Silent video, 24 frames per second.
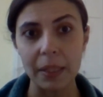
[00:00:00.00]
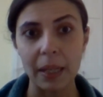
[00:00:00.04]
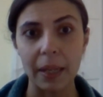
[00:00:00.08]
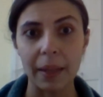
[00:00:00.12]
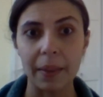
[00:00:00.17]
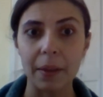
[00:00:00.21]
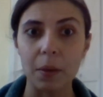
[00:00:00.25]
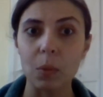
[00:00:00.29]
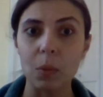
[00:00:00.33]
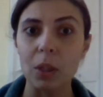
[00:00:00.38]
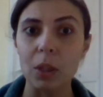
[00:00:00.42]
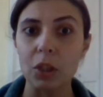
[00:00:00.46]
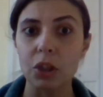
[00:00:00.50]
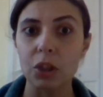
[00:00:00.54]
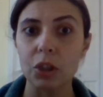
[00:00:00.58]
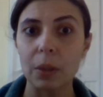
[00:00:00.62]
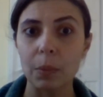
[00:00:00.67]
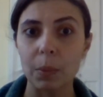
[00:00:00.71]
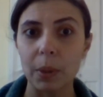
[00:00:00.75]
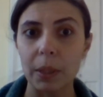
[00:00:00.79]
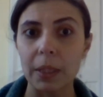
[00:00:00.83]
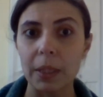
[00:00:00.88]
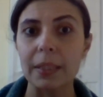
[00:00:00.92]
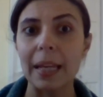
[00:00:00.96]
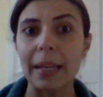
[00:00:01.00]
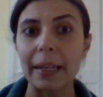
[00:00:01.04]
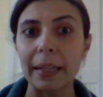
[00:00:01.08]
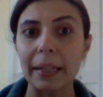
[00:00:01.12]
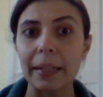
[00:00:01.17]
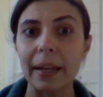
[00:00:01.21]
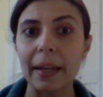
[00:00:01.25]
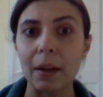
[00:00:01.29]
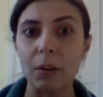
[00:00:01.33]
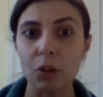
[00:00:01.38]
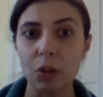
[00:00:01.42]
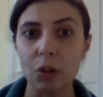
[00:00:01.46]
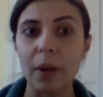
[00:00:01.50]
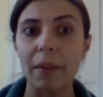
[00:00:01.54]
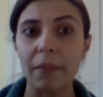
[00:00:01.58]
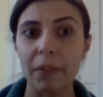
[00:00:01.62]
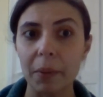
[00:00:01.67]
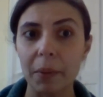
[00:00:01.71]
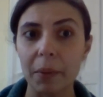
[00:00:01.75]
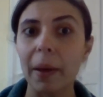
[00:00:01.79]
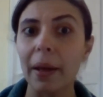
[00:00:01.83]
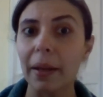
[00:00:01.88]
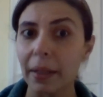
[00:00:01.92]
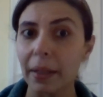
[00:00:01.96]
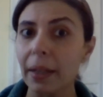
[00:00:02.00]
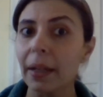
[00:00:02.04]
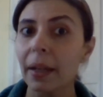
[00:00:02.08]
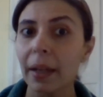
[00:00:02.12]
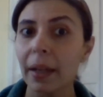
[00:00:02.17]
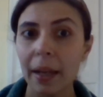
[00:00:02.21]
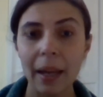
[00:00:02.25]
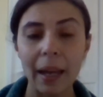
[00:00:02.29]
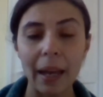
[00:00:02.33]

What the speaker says: I think, will send it out to everybody.